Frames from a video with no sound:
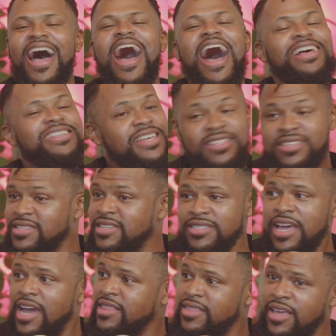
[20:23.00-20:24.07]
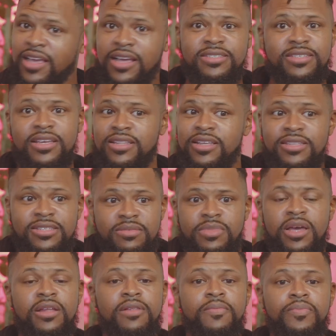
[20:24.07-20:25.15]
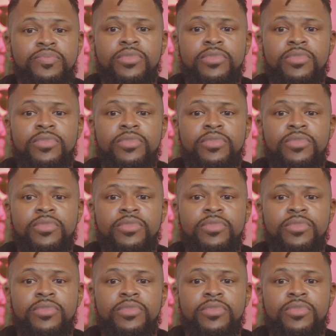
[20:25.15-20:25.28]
I said this exact thing. I said, listen, man,